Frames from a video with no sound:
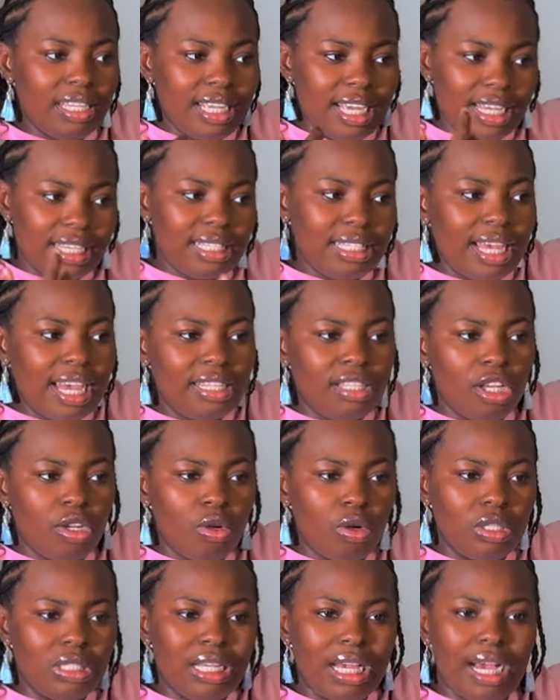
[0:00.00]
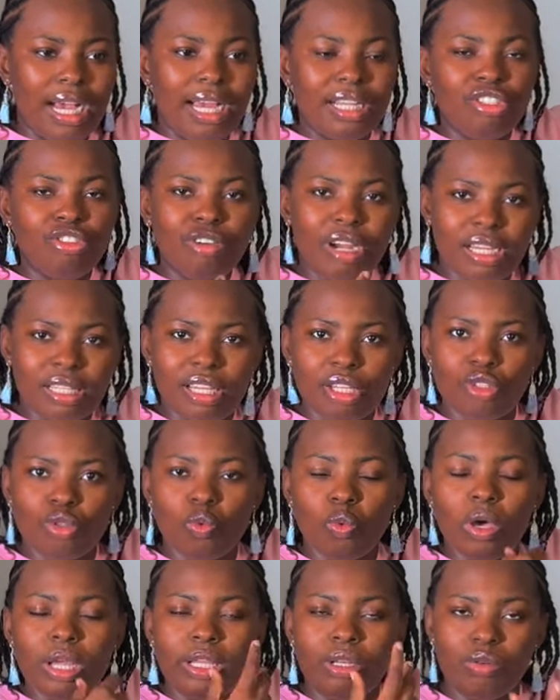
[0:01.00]
they're excited or they are attracted
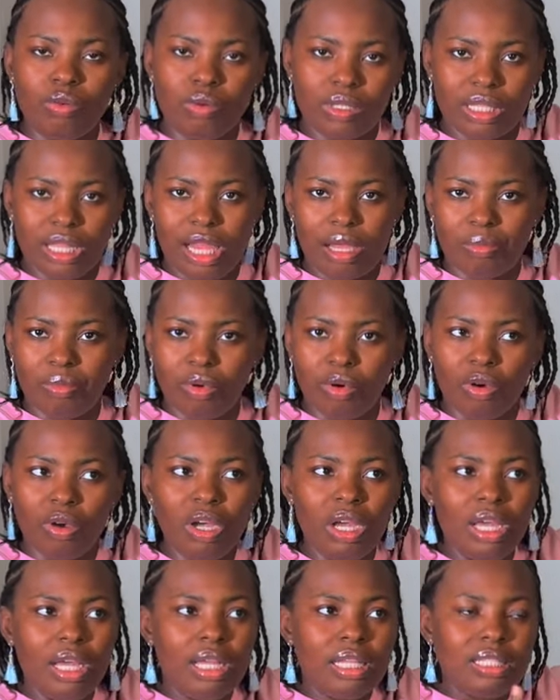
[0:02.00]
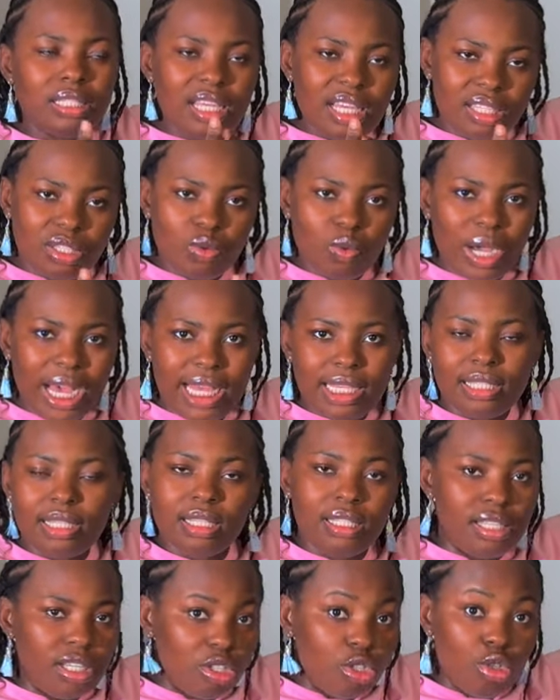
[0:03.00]
to what it looks like, but taste-wise,
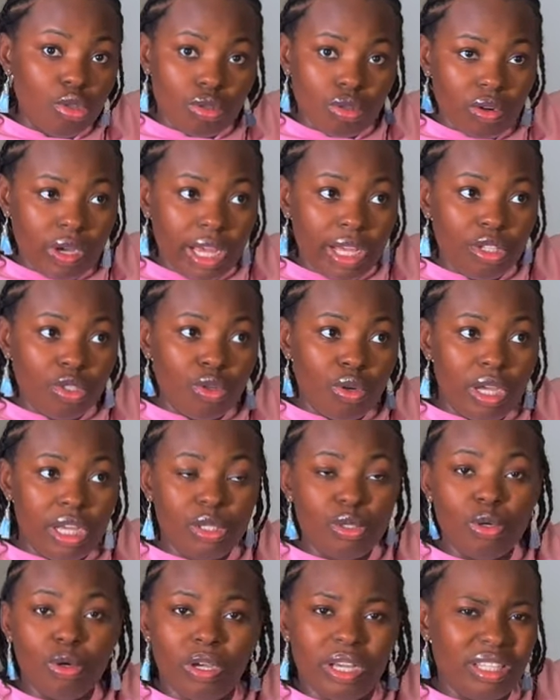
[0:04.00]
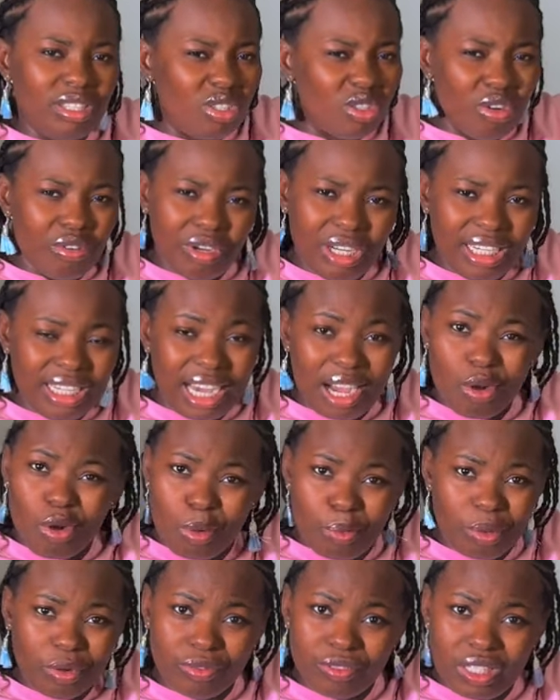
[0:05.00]
they do not enjoy it or it's not really their
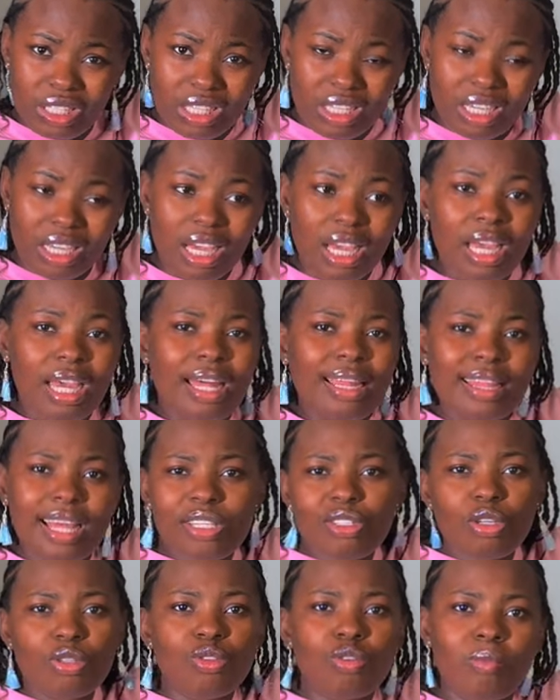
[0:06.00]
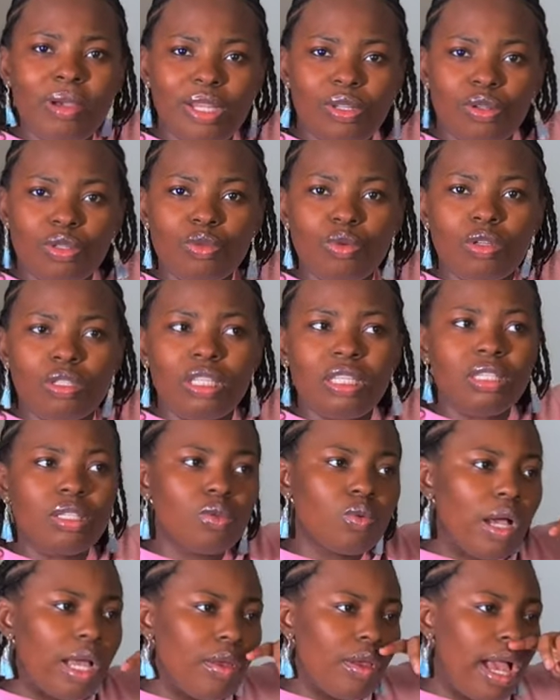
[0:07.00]
cup of tea. That's also minus one. This
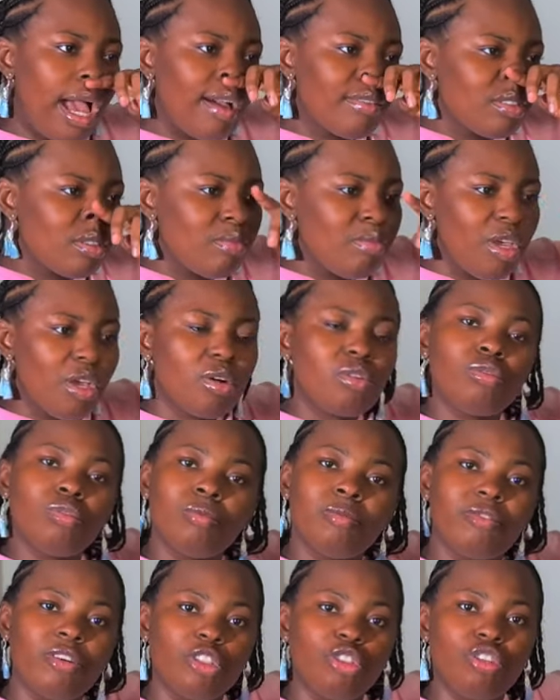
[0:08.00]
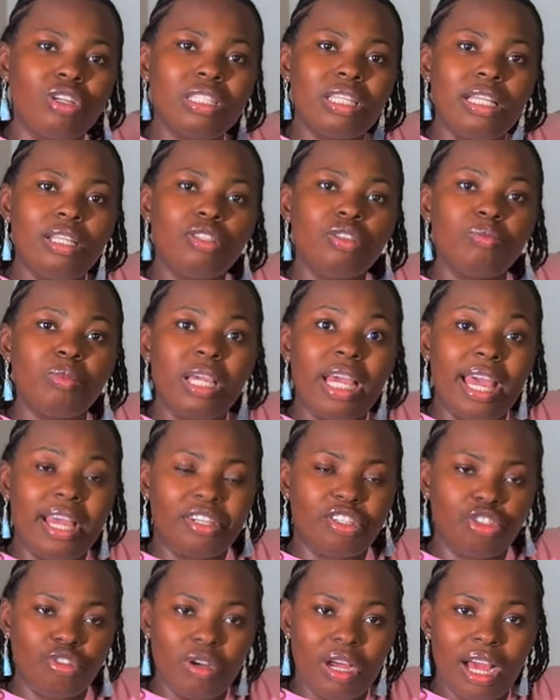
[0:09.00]
is why you have to make room for just a little bit
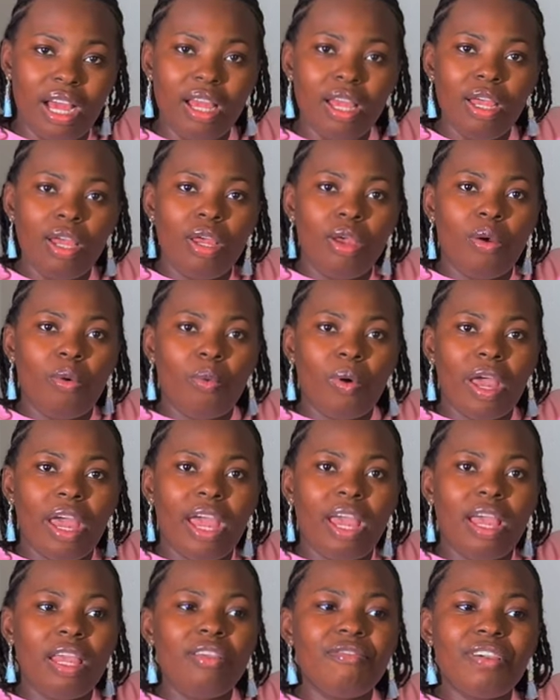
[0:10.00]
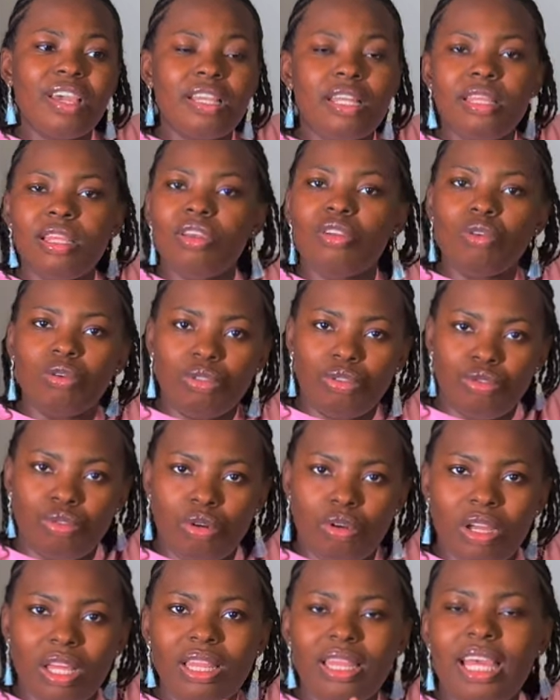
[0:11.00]
extra, where if anything goes
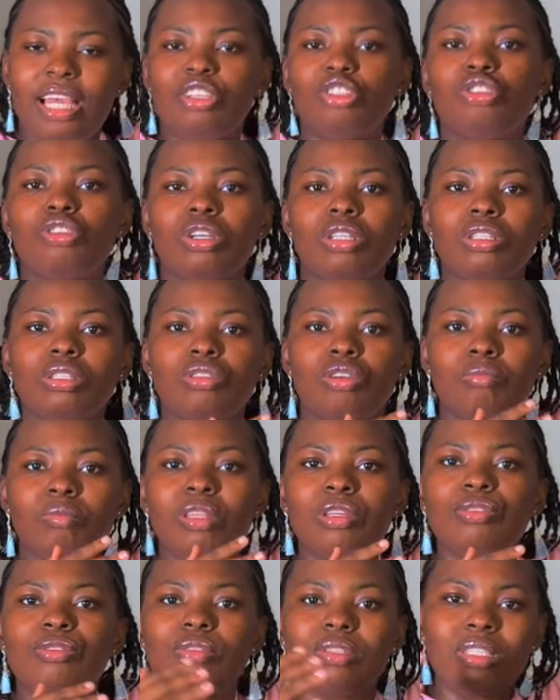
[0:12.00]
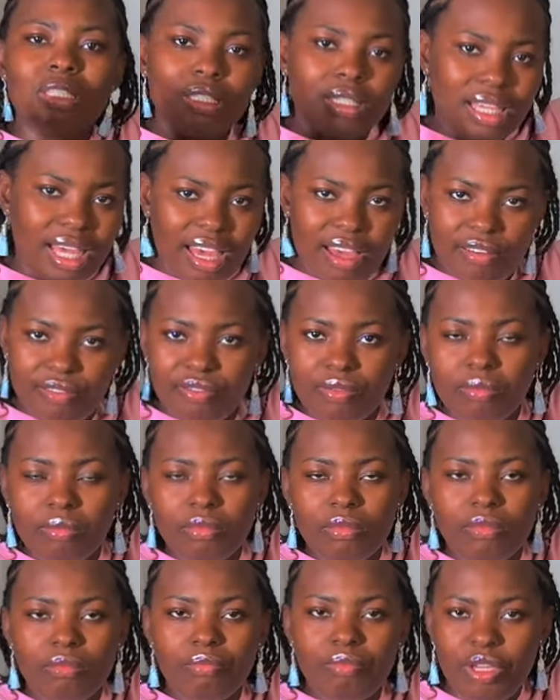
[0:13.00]
wrong, there's just something to serve
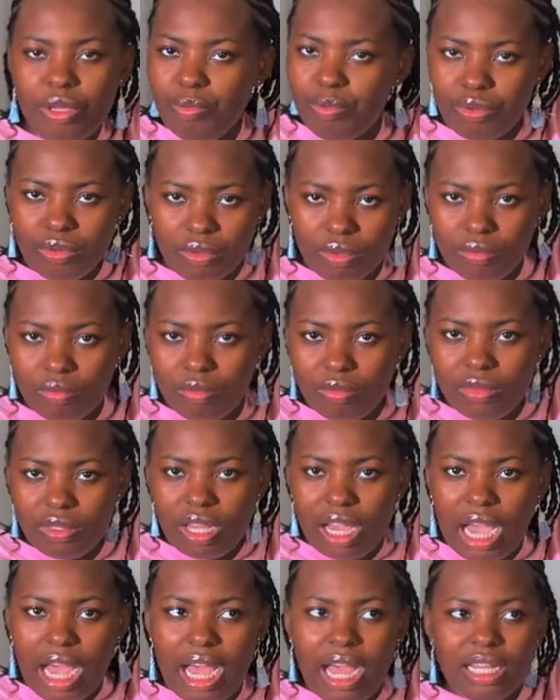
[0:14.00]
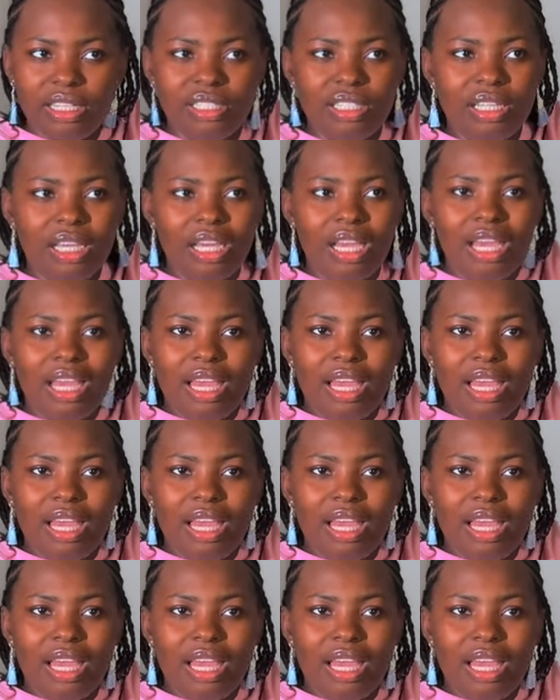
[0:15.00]
people. And